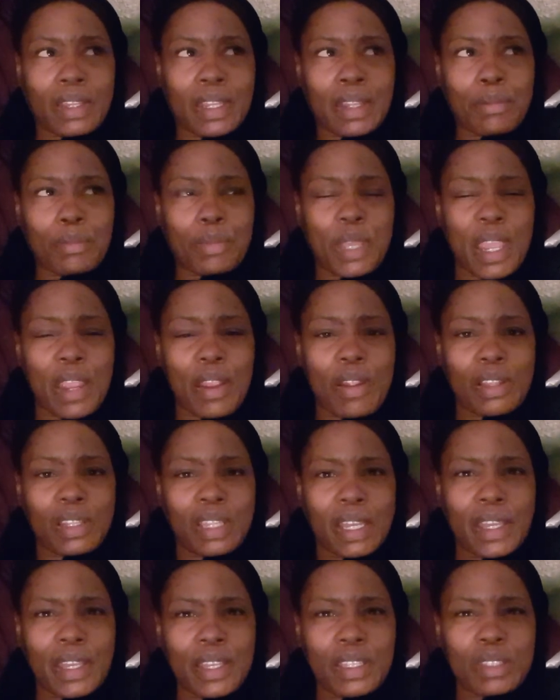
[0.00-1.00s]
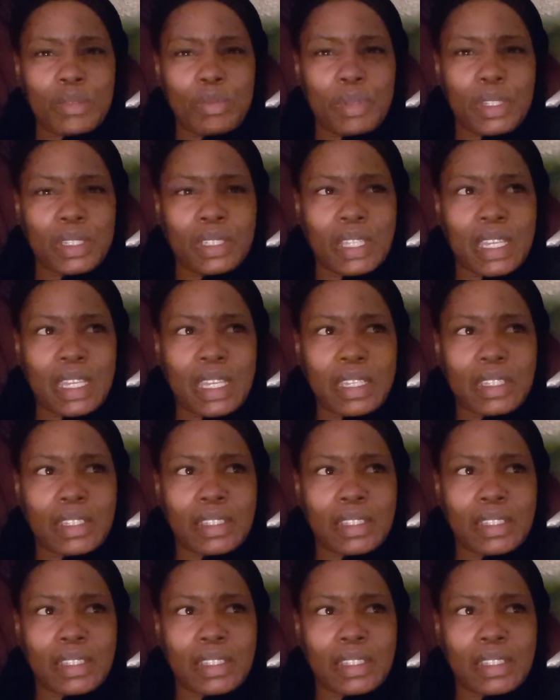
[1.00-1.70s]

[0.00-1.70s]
paralyzed, but like